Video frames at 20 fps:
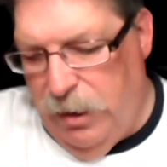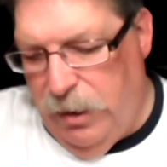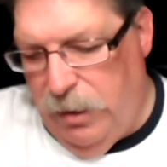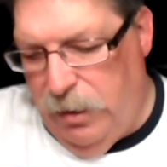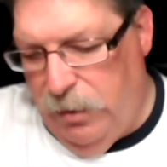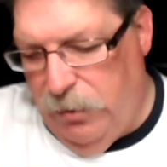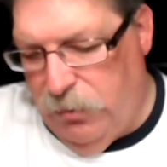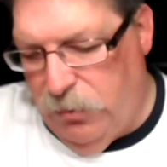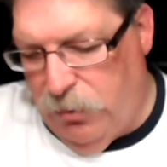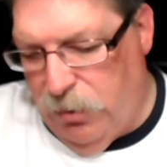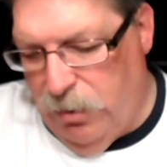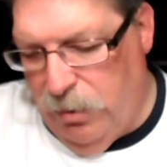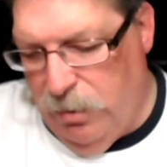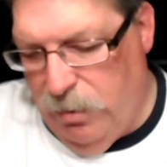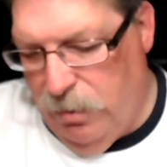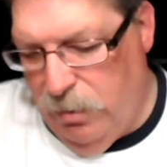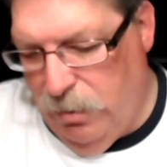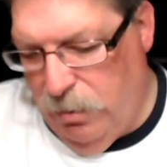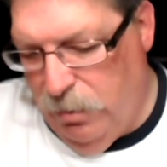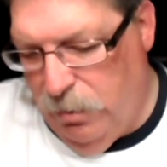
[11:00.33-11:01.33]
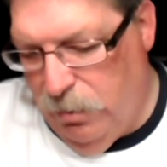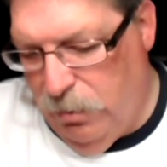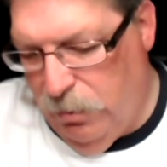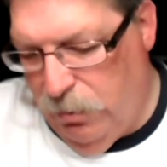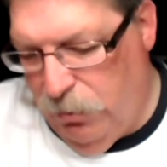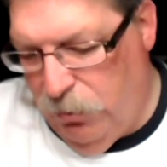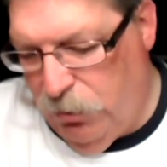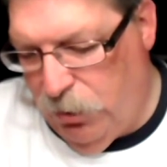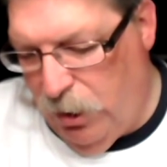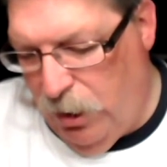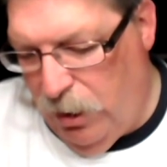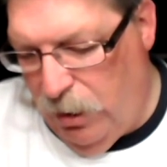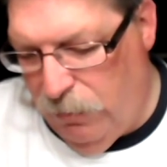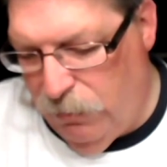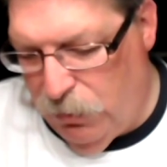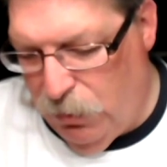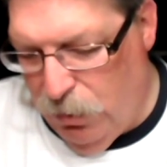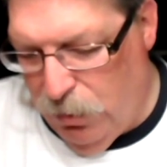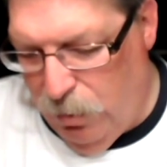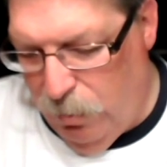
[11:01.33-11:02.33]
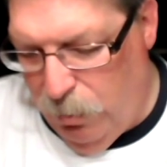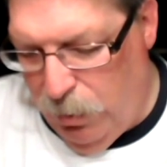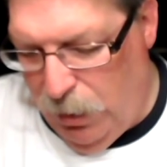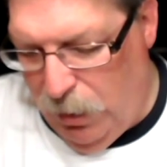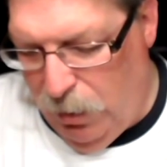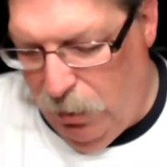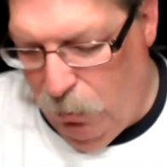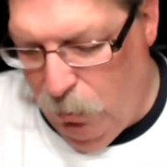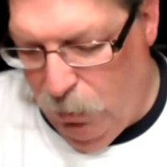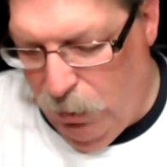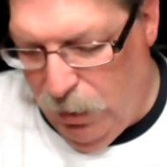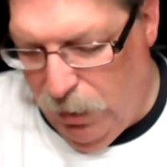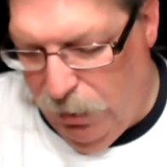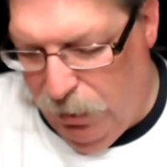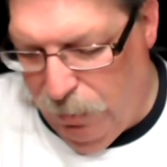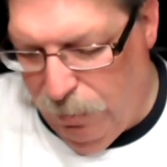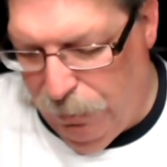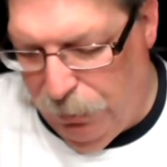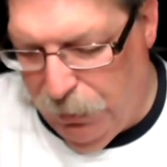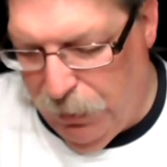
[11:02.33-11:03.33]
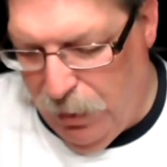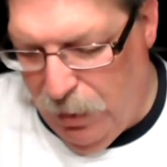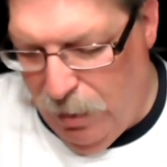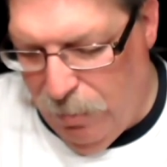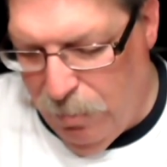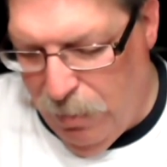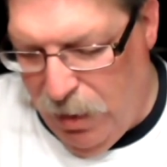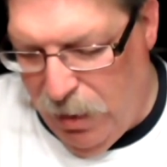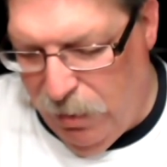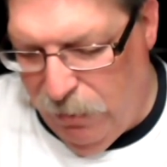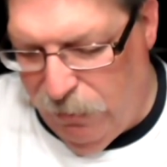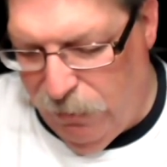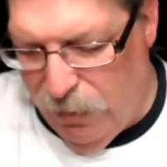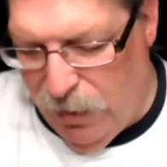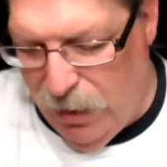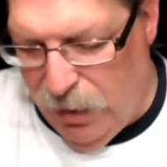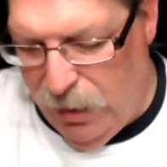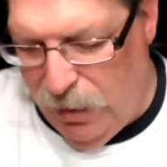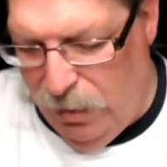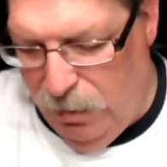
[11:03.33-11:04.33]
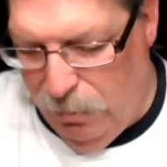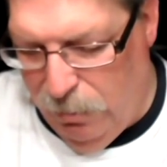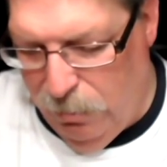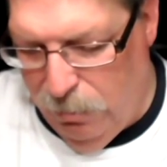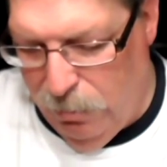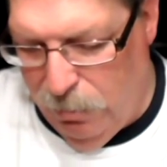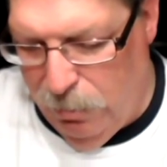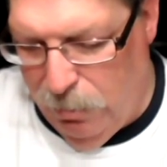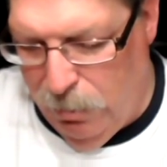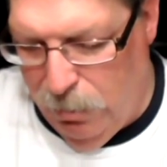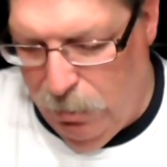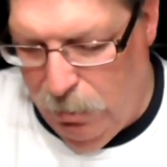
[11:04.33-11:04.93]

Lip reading: Today's shave is going to be with a modified